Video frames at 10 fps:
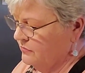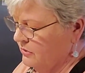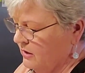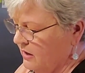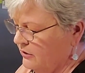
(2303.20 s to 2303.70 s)

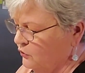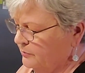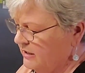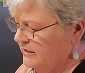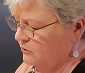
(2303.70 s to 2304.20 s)
more
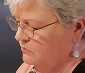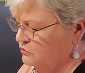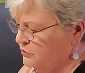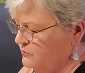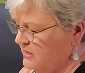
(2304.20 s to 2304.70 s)
brighter
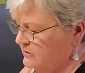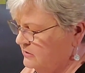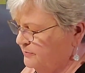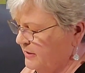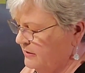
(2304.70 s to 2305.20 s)
in
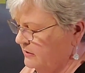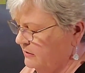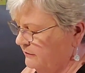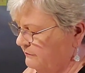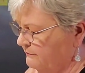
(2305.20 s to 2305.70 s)
color, you
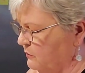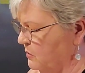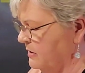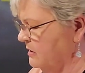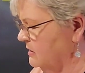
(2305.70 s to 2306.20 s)
don't have to
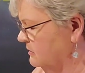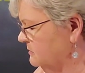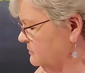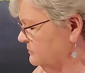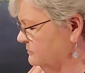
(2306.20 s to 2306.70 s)
do this
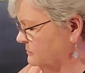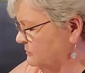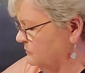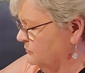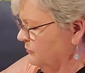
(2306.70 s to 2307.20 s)
part.
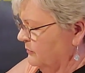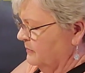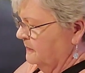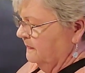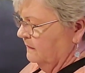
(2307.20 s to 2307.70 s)
Sometimes I
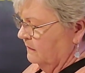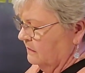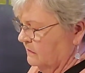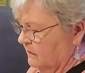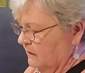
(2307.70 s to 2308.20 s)
do,
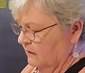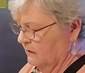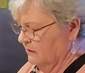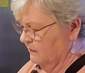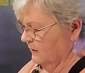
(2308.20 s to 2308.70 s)
sometimes
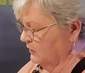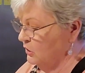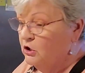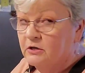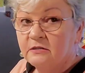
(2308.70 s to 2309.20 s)
I don't.
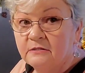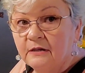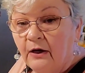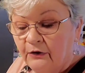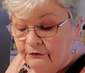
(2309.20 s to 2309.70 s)

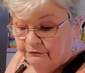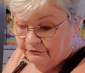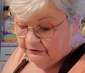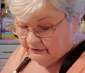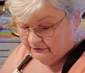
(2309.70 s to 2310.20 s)
But
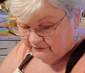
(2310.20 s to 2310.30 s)
you can